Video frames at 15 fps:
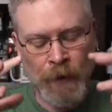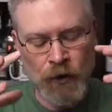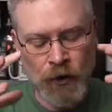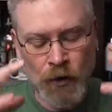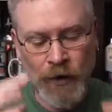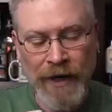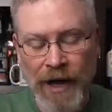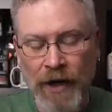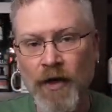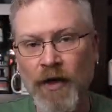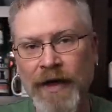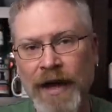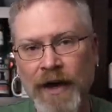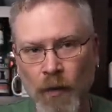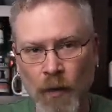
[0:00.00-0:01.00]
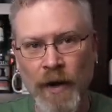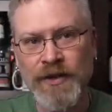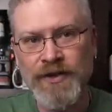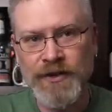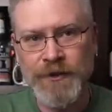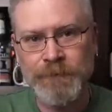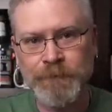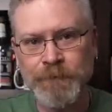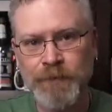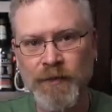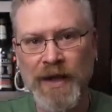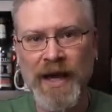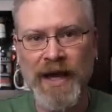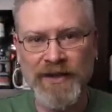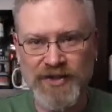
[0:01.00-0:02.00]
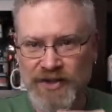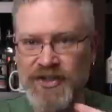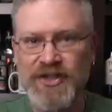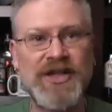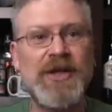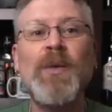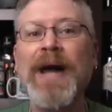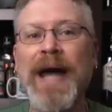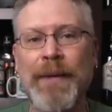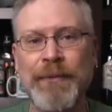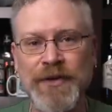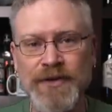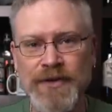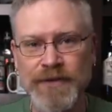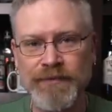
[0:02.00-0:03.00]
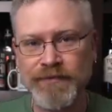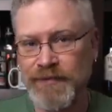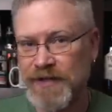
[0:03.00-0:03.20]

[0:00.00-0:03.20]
You can add all that at once and see what happens.